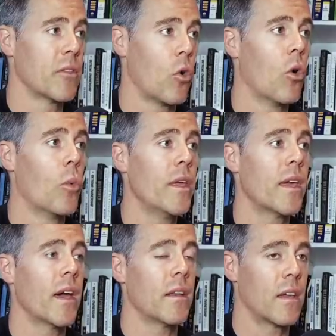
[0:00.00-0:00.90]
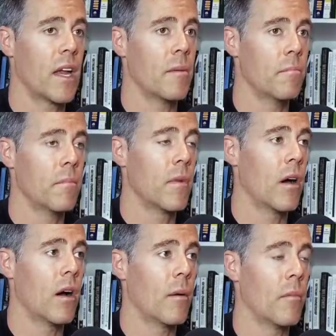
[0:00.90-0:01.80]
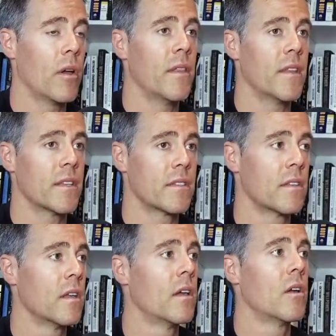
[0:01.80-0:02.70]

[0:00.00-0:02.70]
spent the whole weekend kind of um, in this